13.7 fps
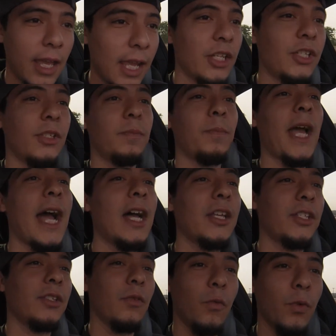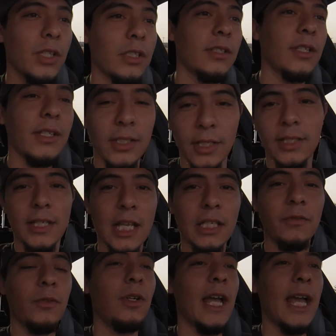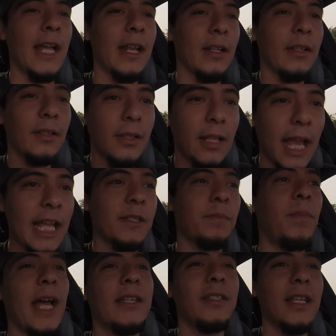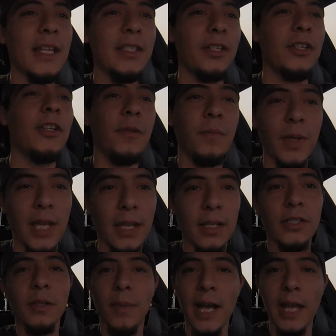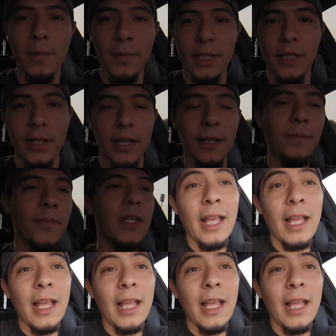Each pass was successful and as best as it could be to my ability.